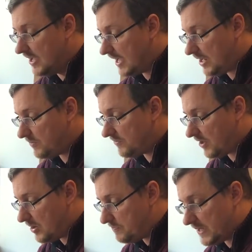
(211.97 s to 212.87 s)
and we've got
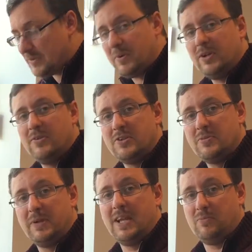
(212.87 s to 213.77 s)
a bigger balloon to
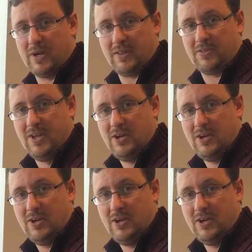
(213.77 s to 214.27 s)
begin with,